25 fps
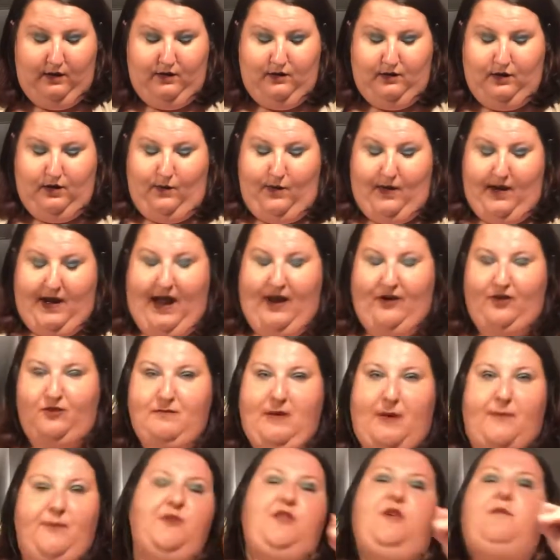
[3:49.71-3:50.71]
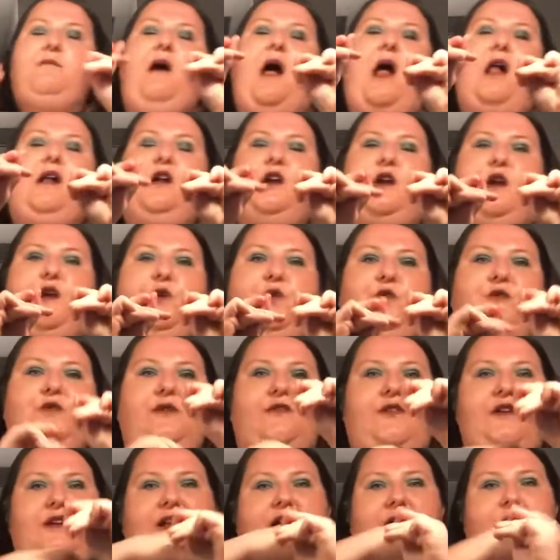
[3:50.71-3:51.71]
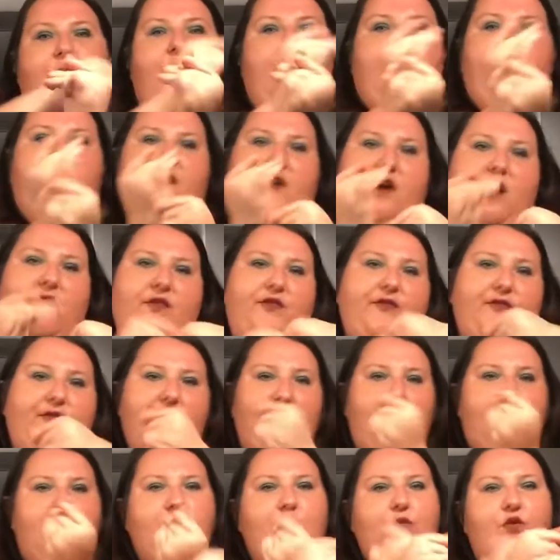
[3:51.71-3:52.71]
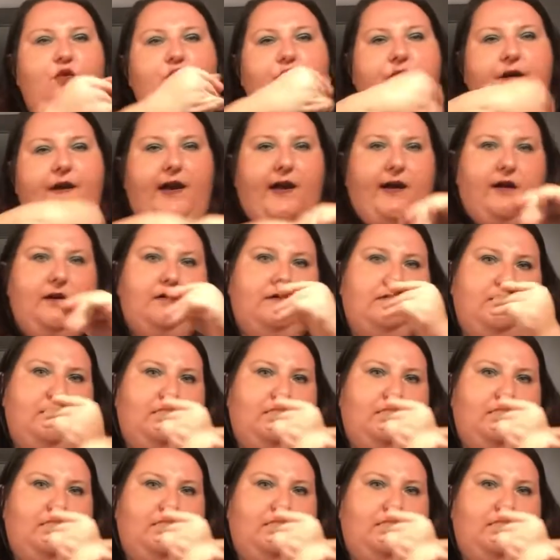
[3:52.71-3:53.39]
So again, remember the molecules of a liquid, they're free moving.